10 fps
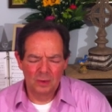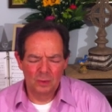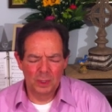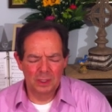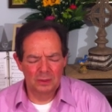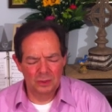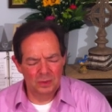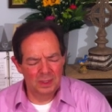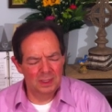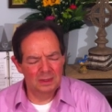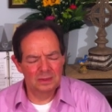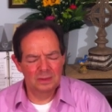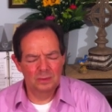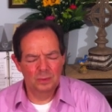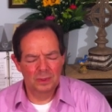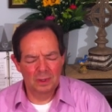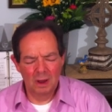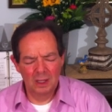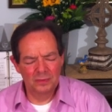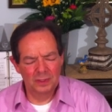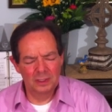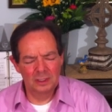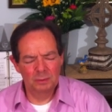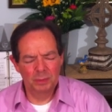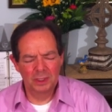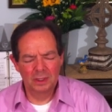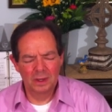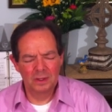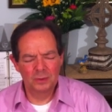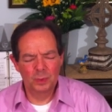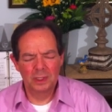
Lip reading: we can do this with confidence because